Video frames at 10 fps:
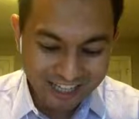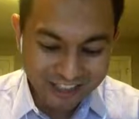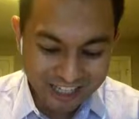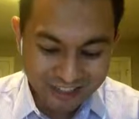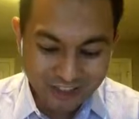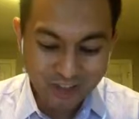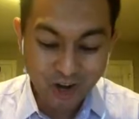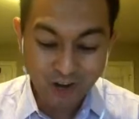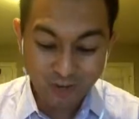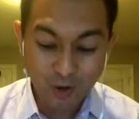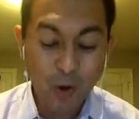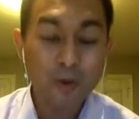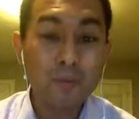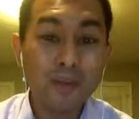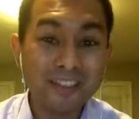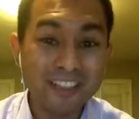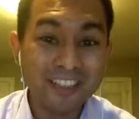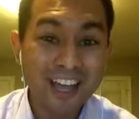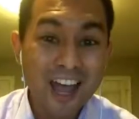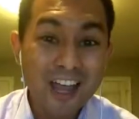Chances are, if you own a
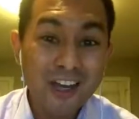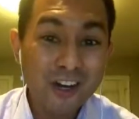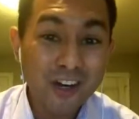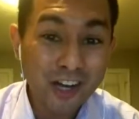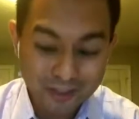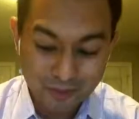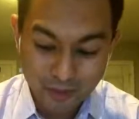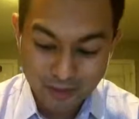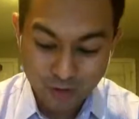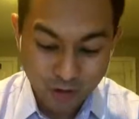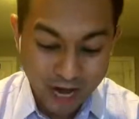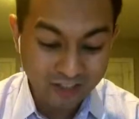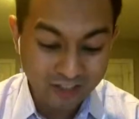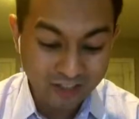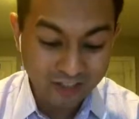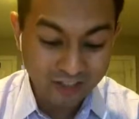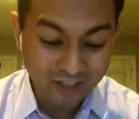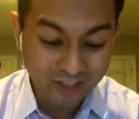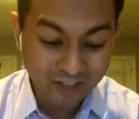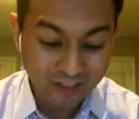business, your customer has drastically
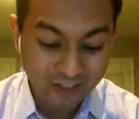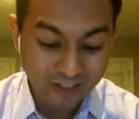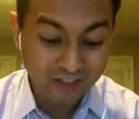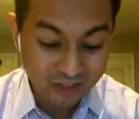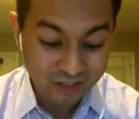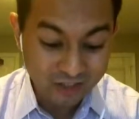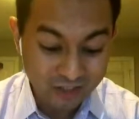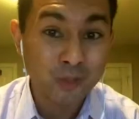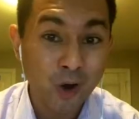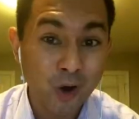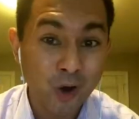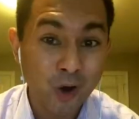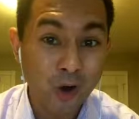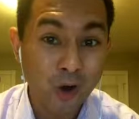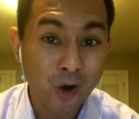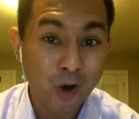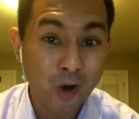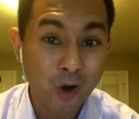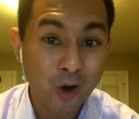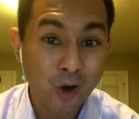changed their attitude over this
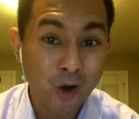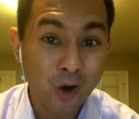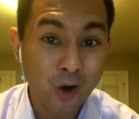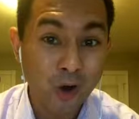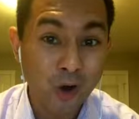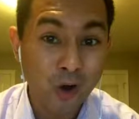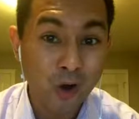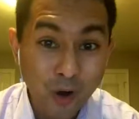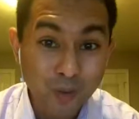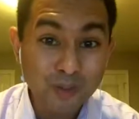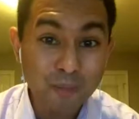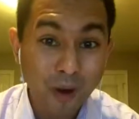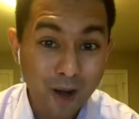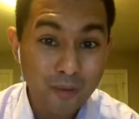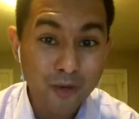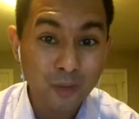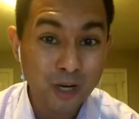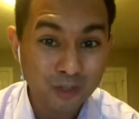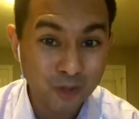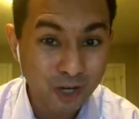month. My friend owns a barbecue
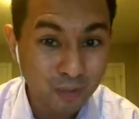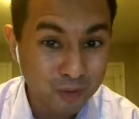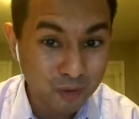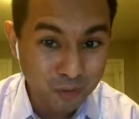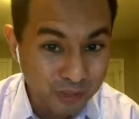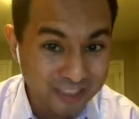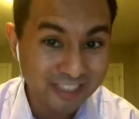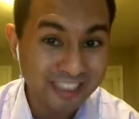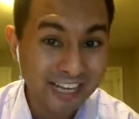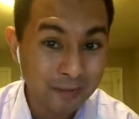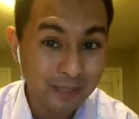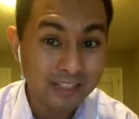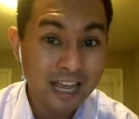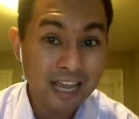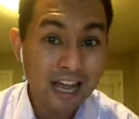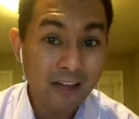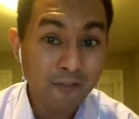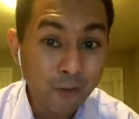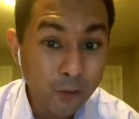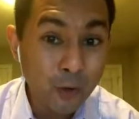restaurant, which was recently named as
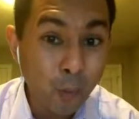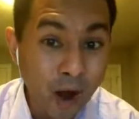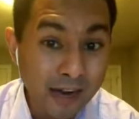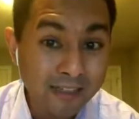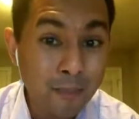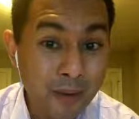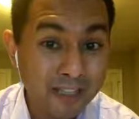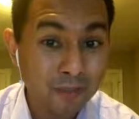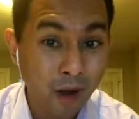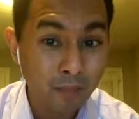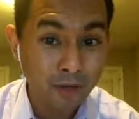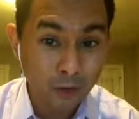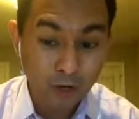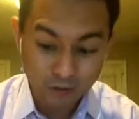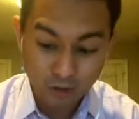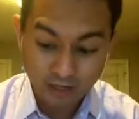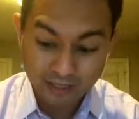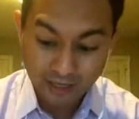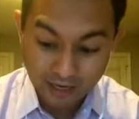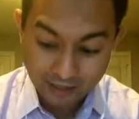Food and Wine's best barbecue restaurant in
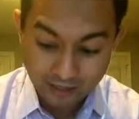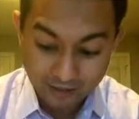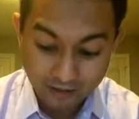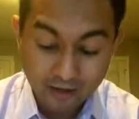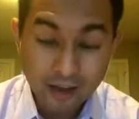Connecticut,